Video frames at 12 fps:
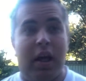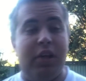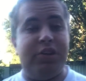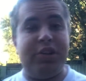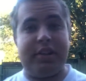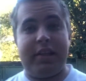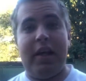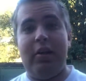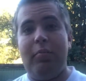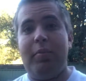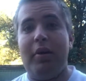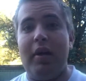I just
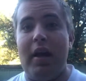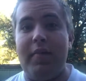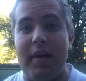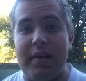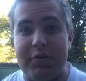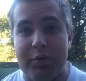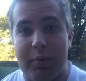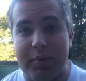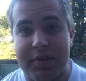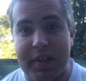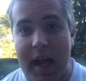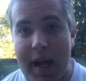cannot believe that this one
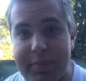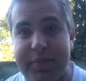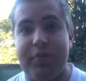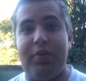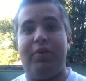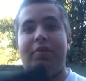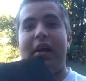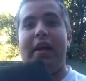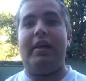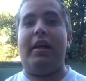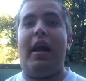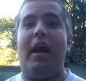was an absolute
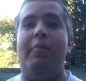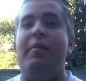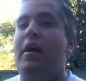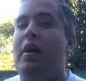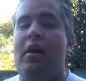great game.